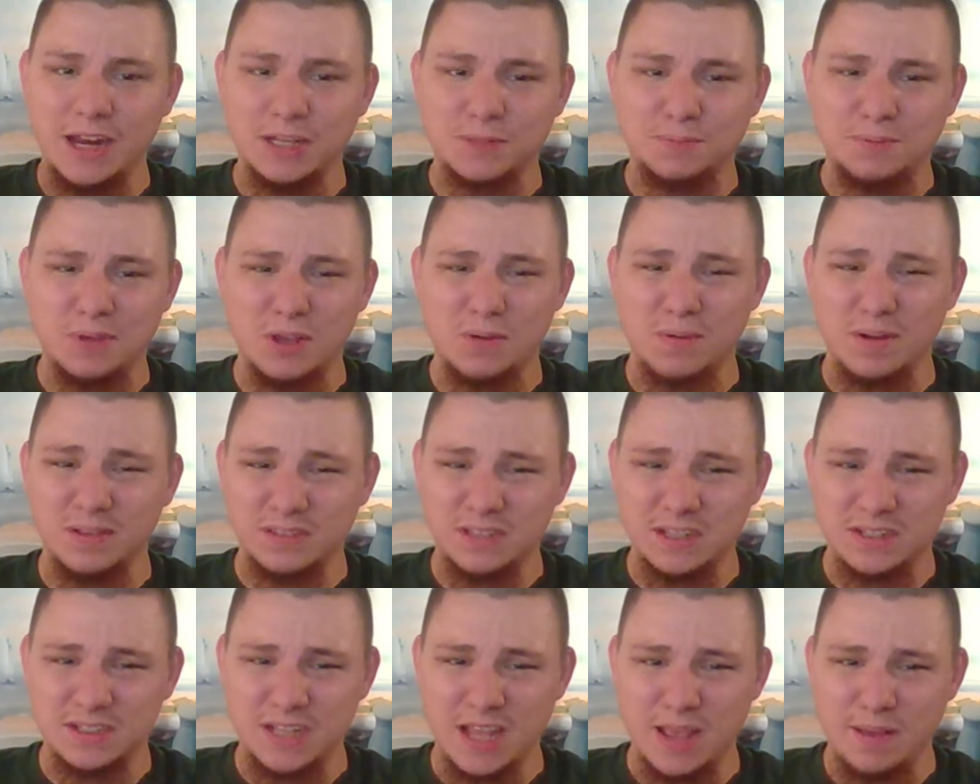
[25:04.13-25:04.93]
but you want
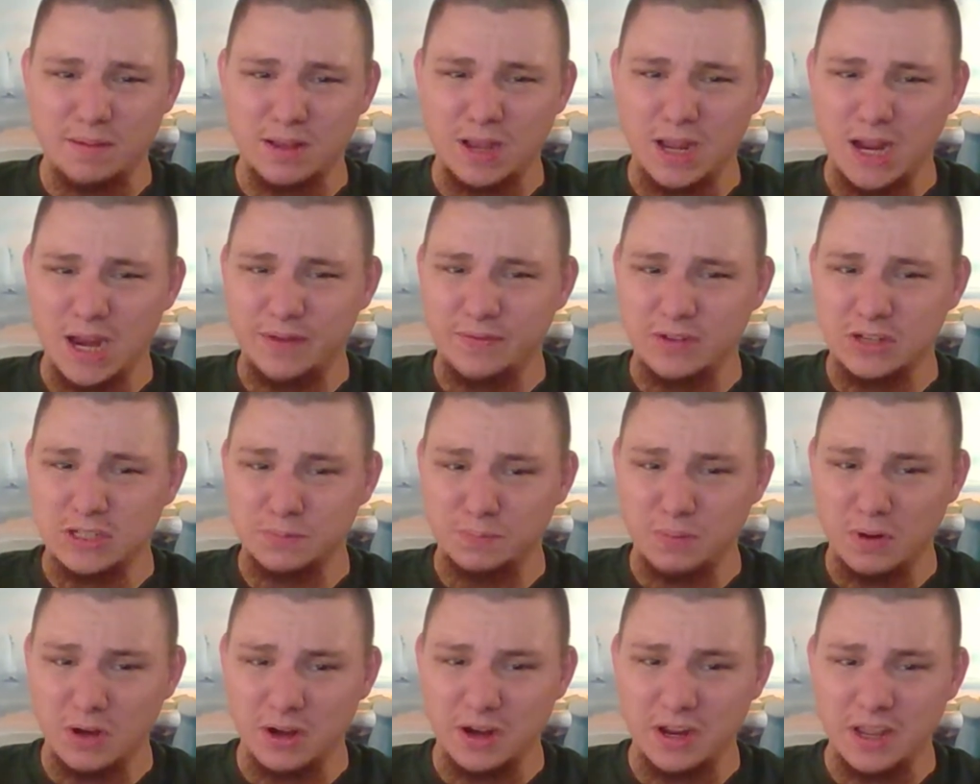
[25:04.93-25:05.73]
the same kind of
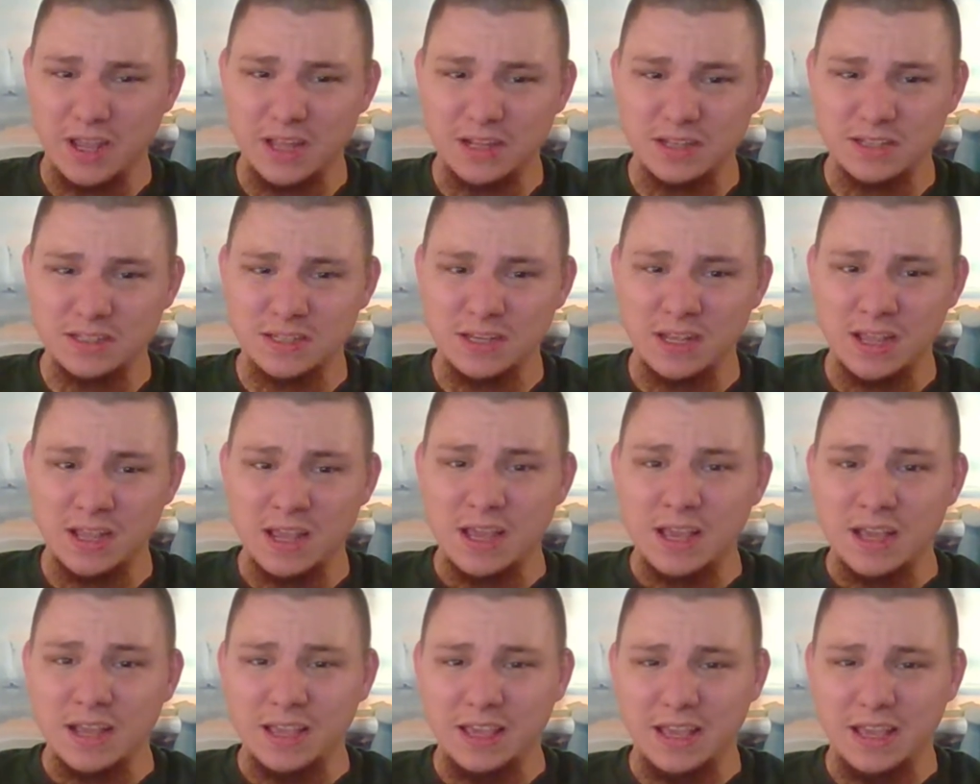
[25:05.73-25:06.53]
experience,
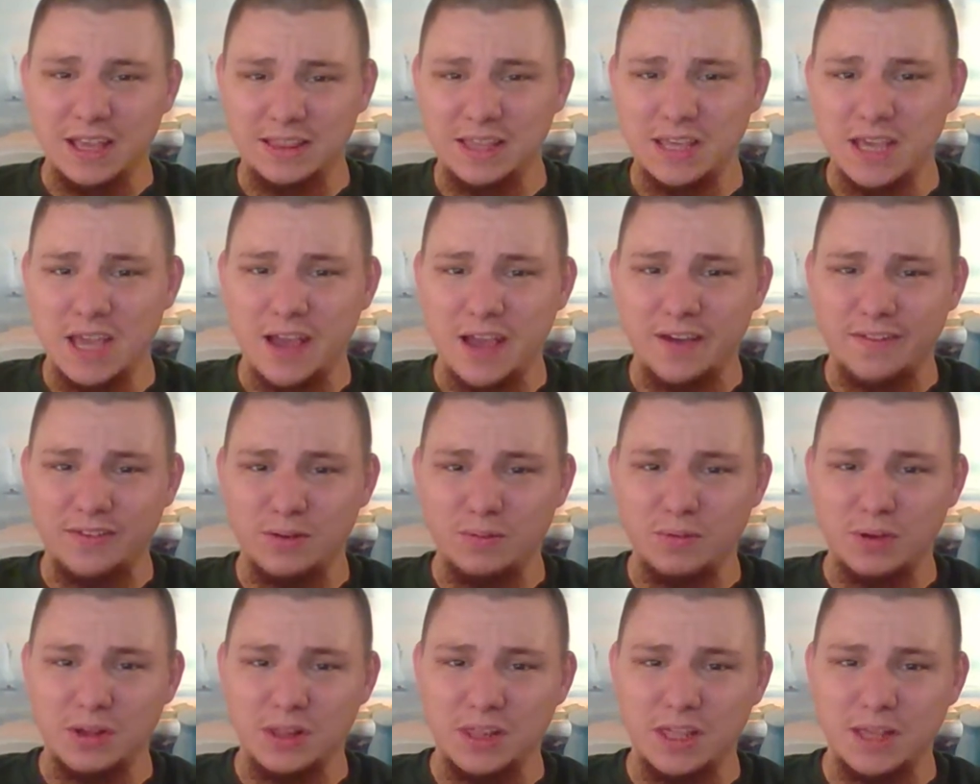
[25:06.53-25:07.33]
get the
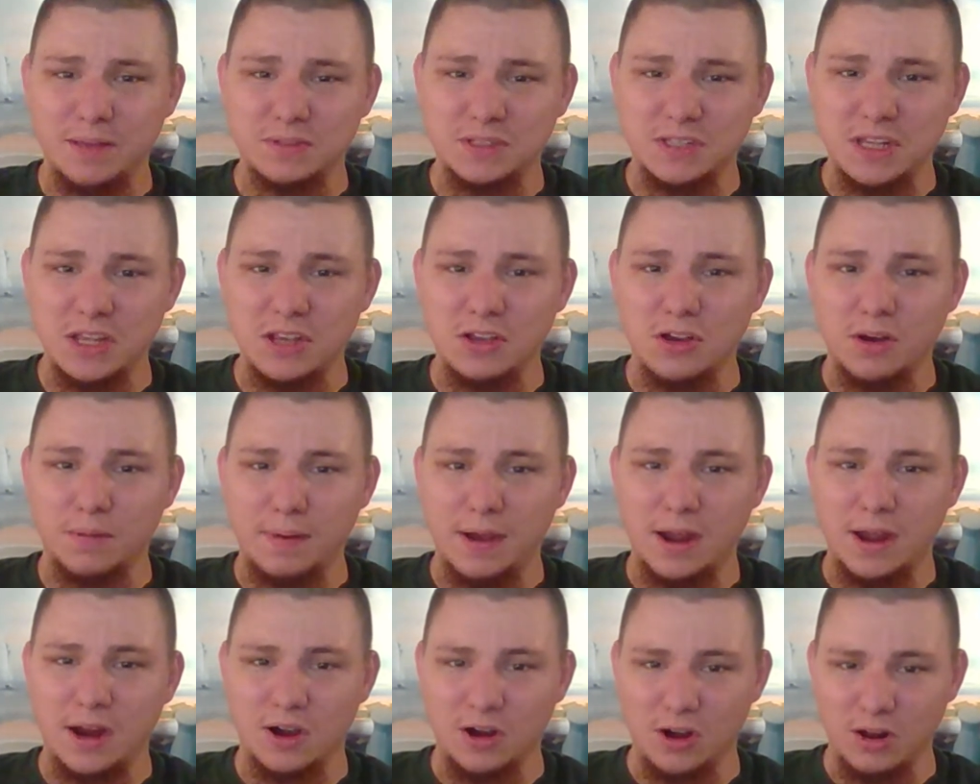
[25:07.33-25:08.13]
Evan Williams single
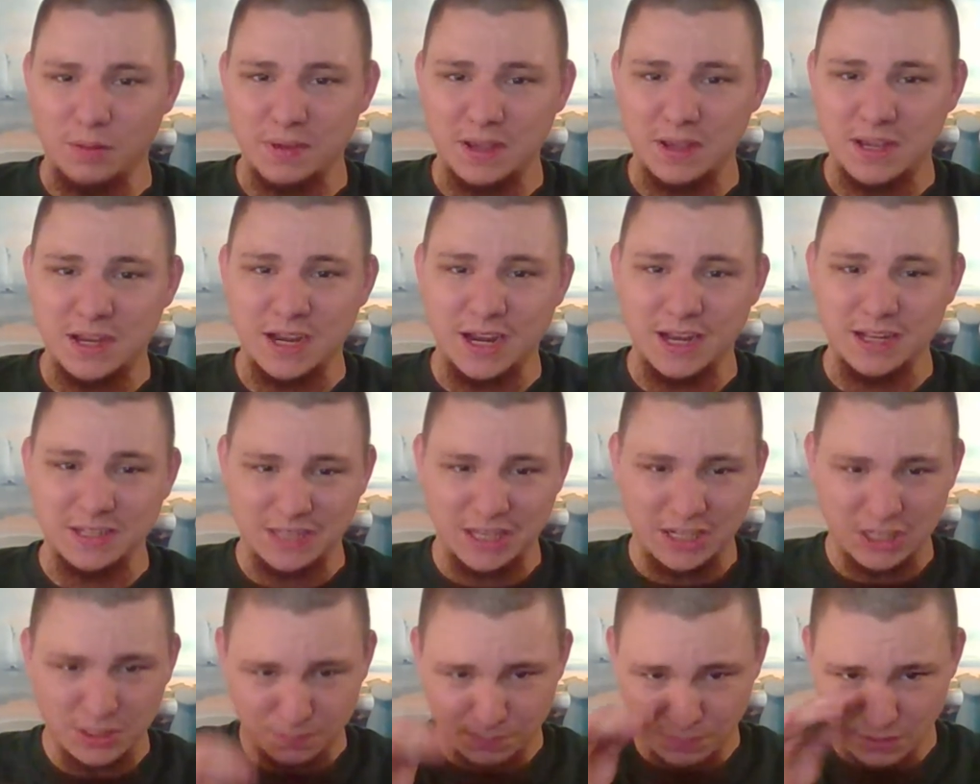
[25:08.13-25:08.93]
barrel, because
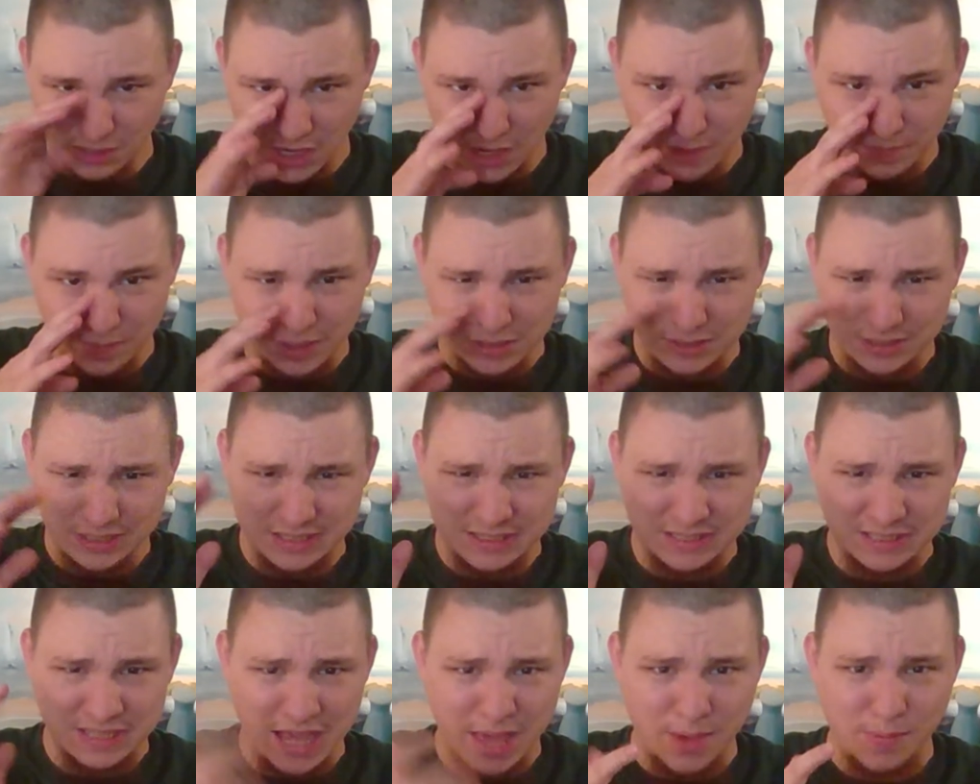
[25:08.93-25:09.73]
it's pretty much the
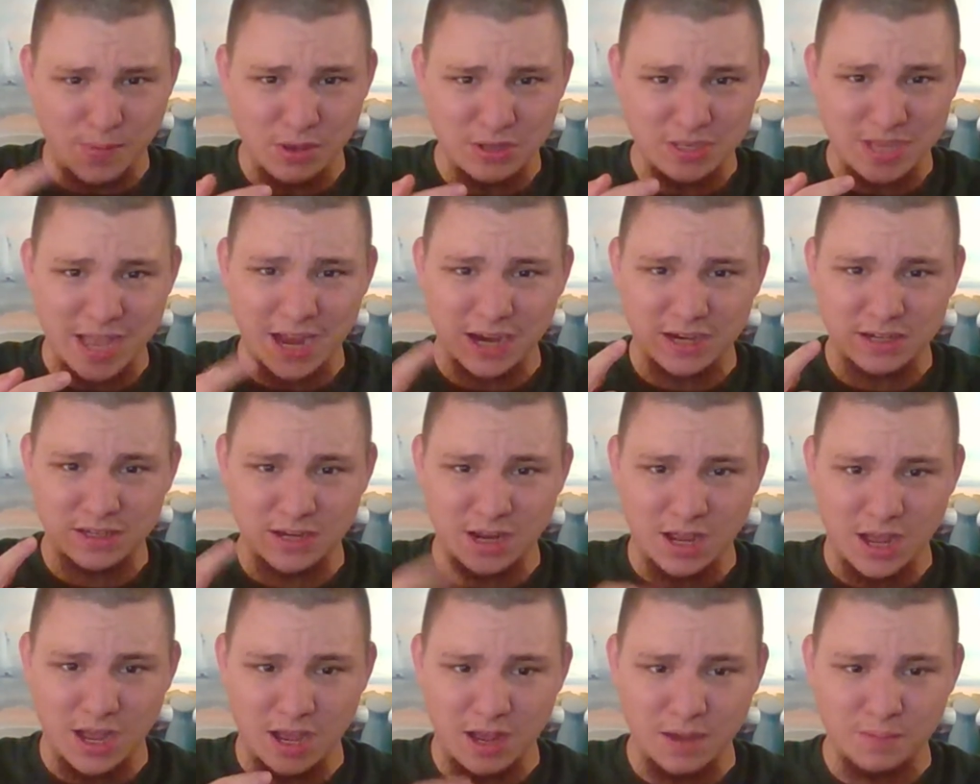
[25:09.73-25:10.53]
same exact
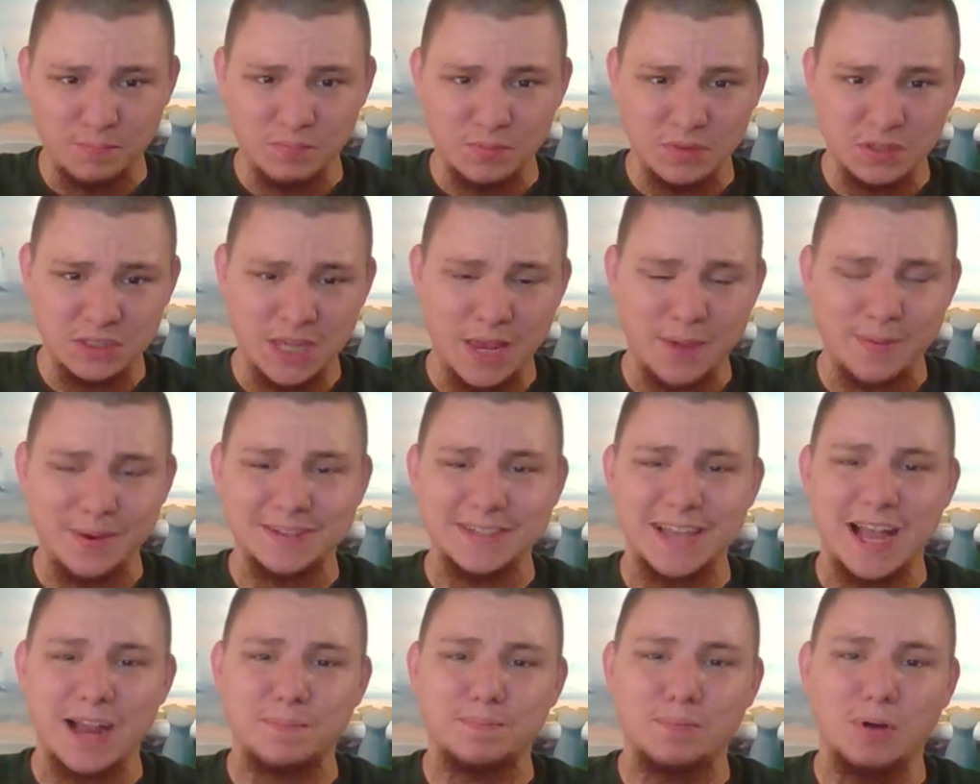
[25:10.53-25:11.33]

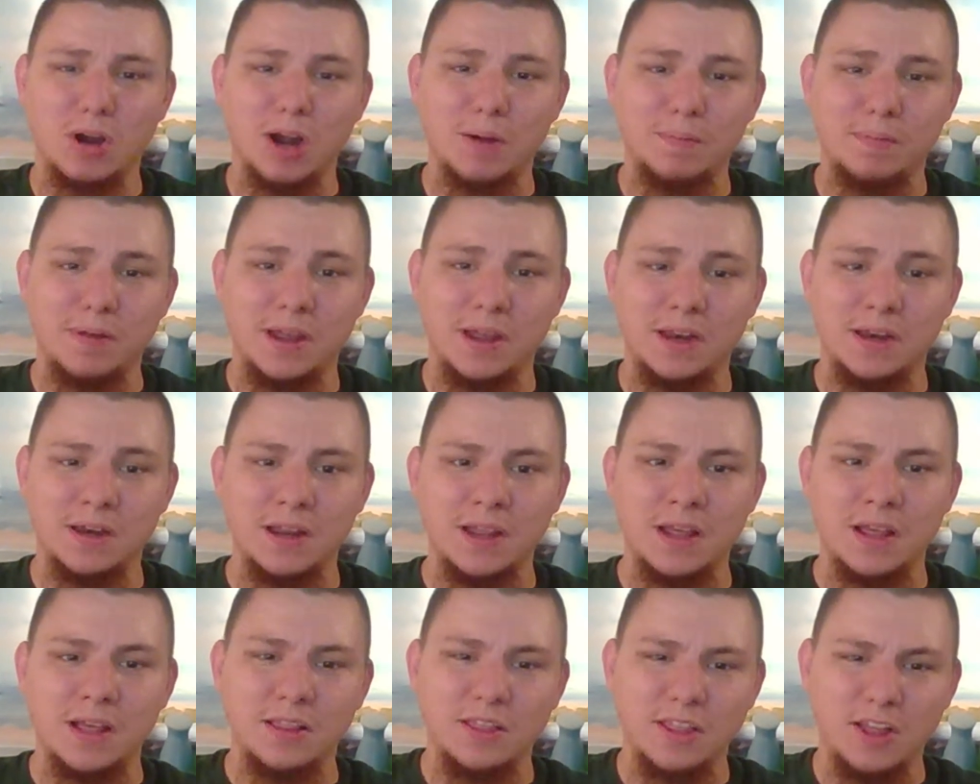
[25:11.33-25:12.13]
bourbon,
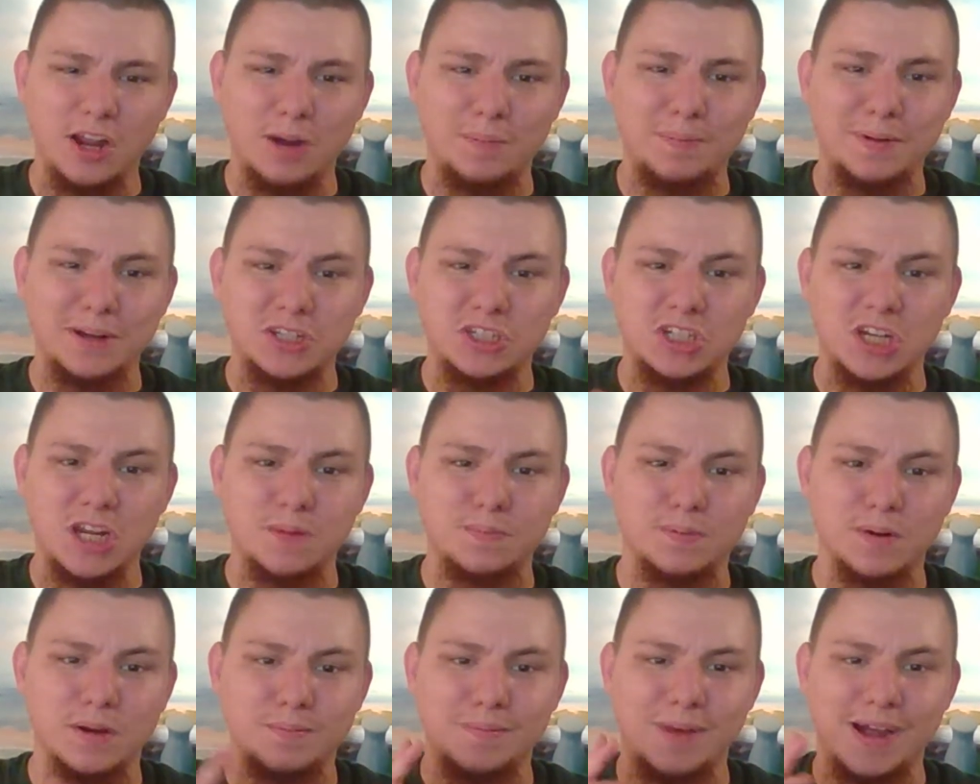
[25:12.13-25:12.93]
a little bit
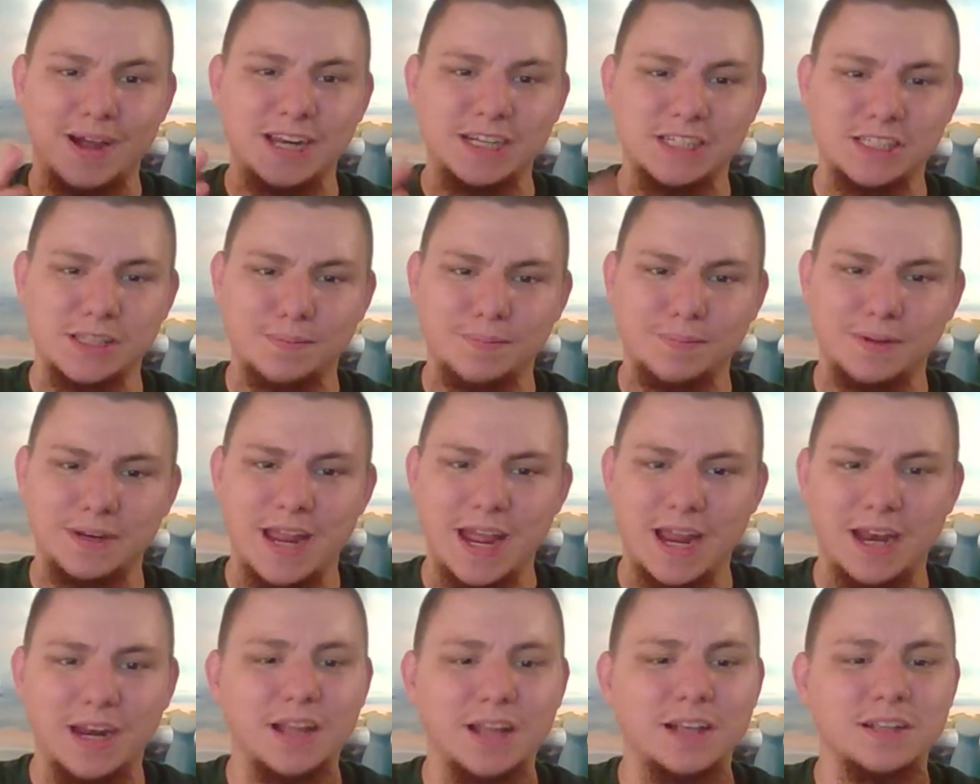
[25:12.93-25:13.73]
cheaper minus the
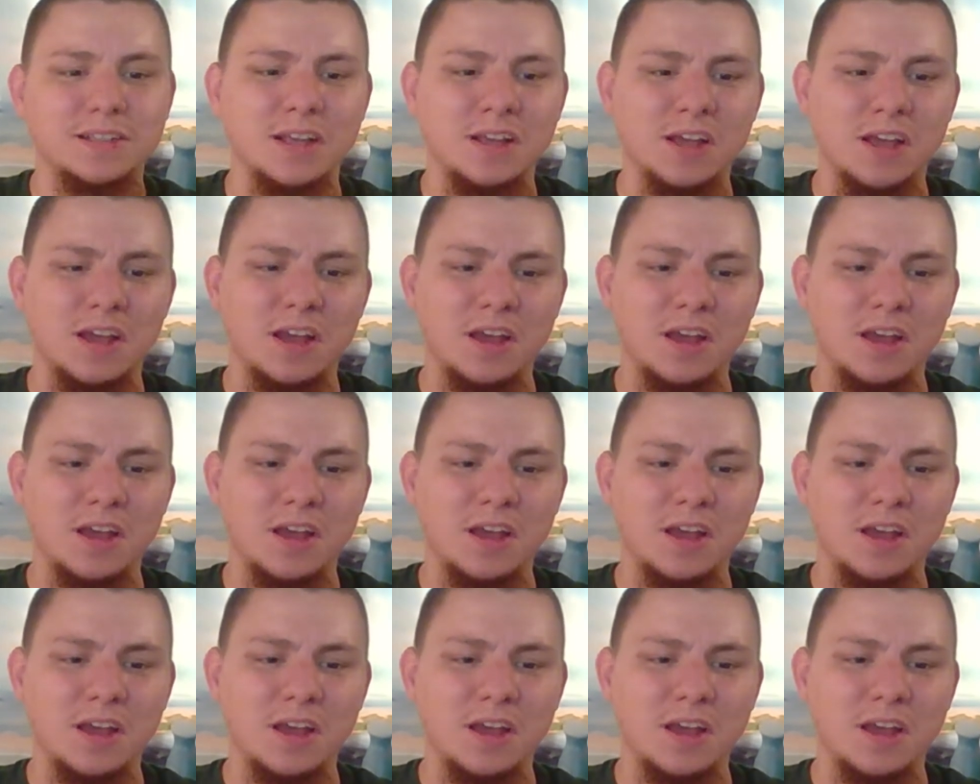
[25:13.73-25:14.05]
bananas.